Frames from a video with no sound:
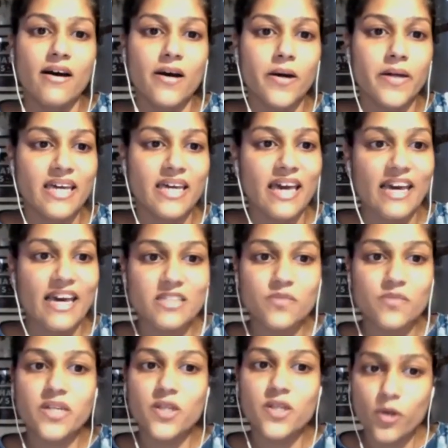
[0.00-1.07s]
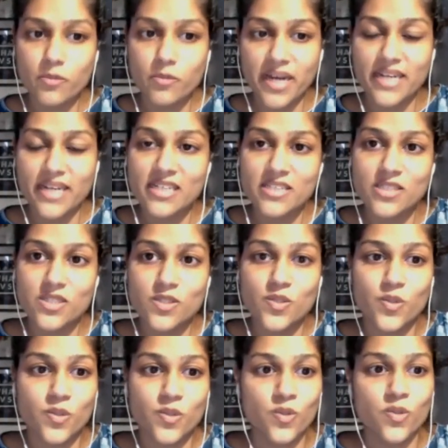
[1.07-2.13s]
In case we don't manage
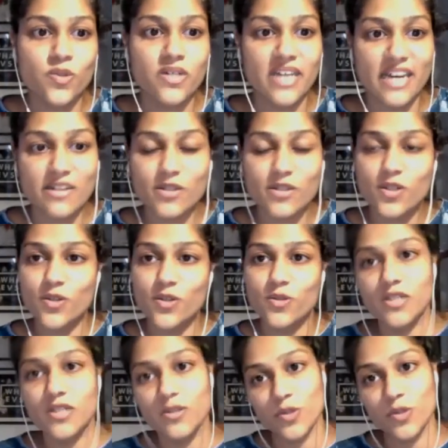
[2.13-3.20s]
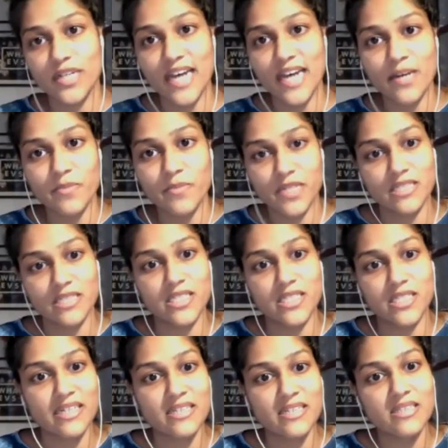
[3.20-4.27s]
to get to you due to time
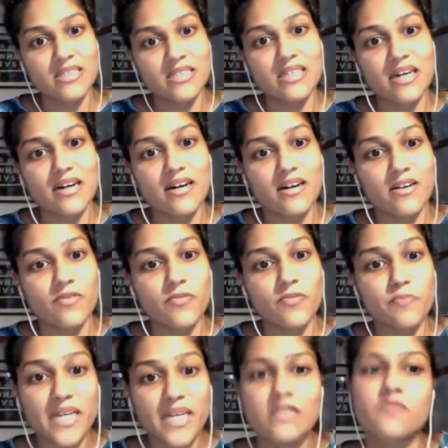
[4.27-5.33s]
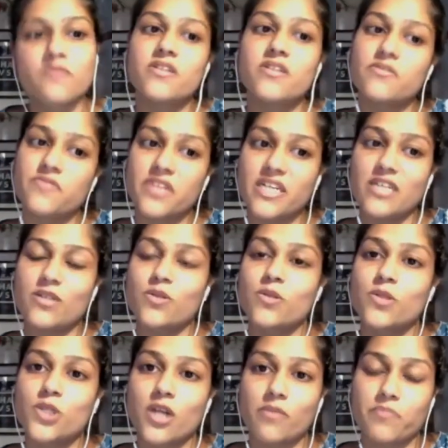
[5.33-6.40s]
constraints, please feel free to
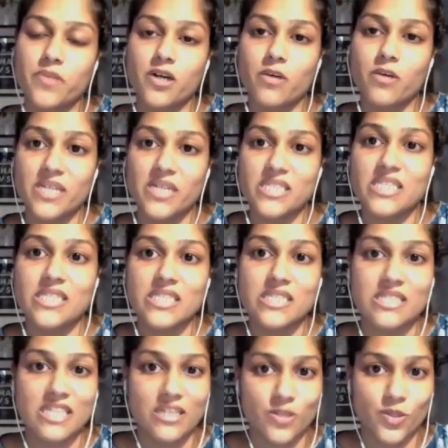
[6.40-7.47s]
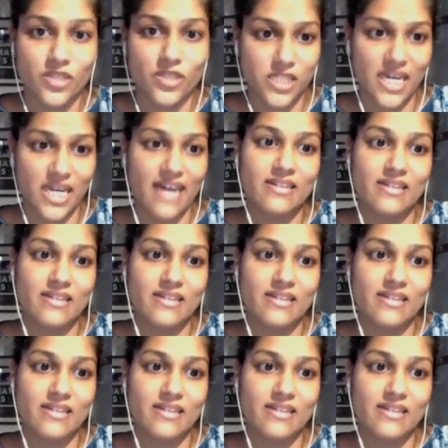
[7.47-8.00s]
drop your messages into the chat.